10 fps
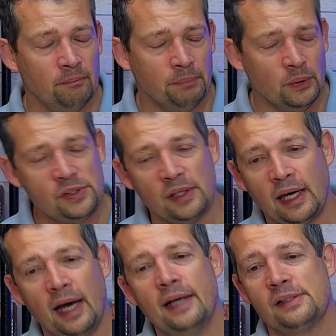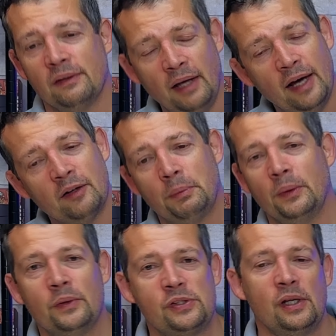pros and cons, a lot of
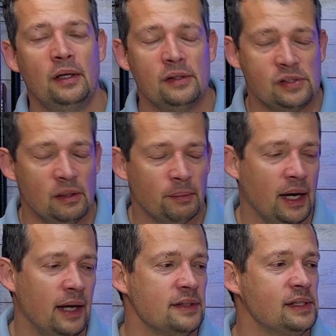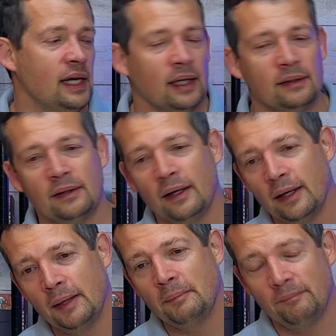pros, some cons, and
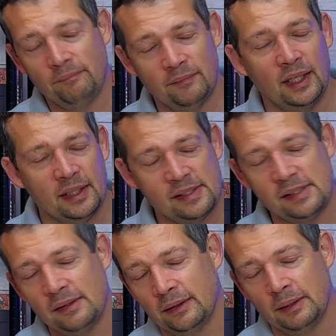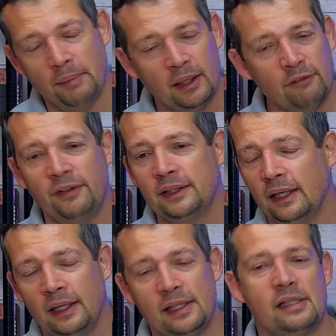uh, it's the benefit
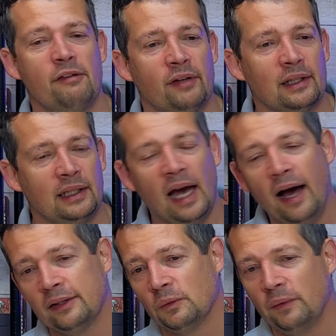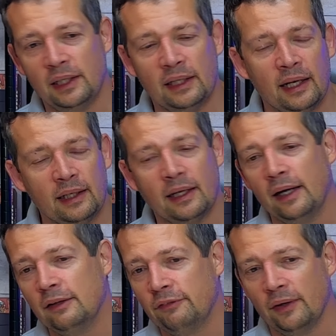is definitely outweighed any
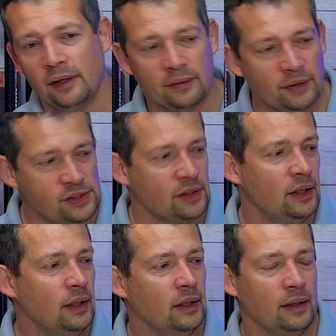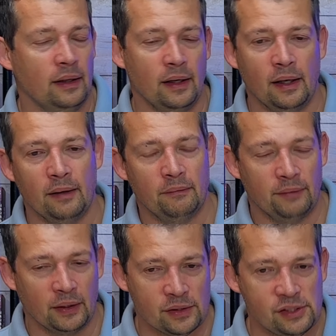kind of uh, risk uh,
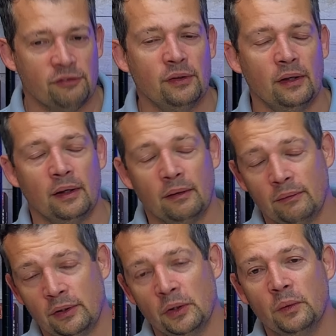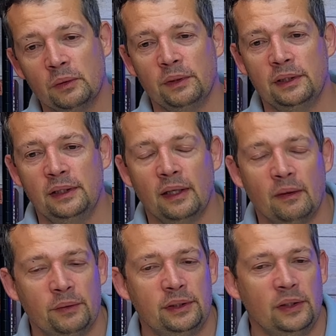regards uh, going with the uh,
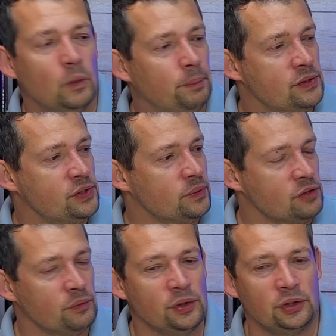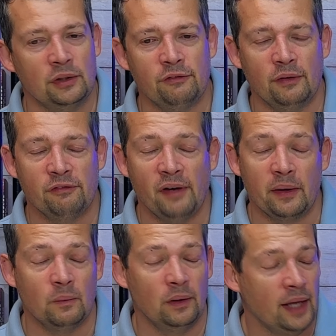with the open source version of a
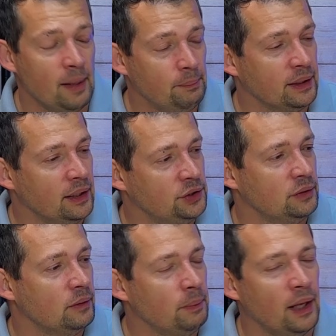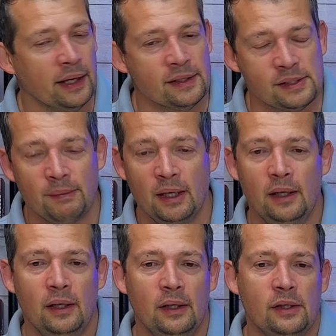firewall application or appliance.
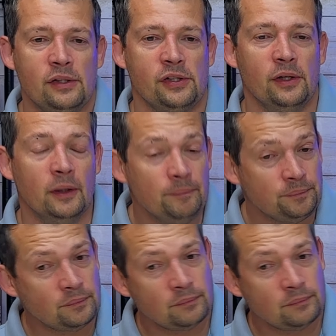So